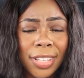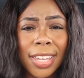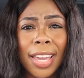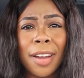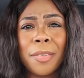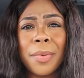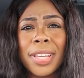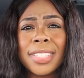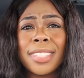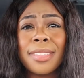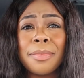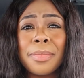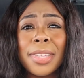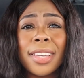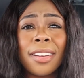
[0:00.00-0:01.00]
Can't wait
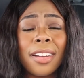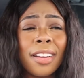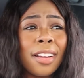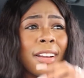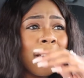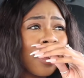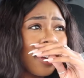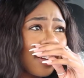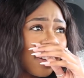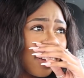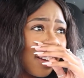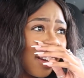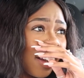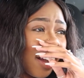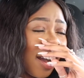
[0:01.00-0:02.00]
to meet her.
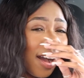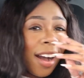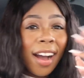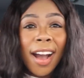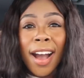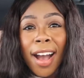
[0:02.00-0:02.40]
Ah!